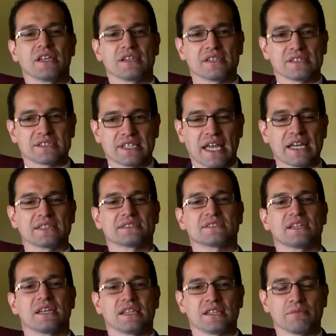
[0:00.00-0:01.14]
the sex,
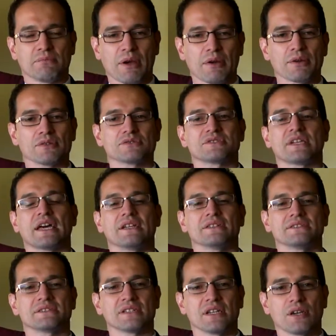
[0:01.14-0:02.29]
the marital
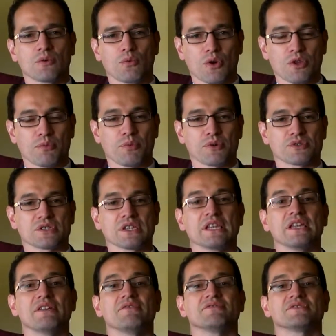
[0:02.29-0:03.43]
status, where the person
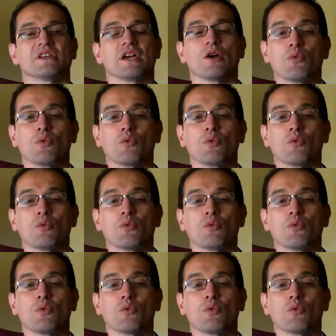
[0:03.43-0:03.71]
lives,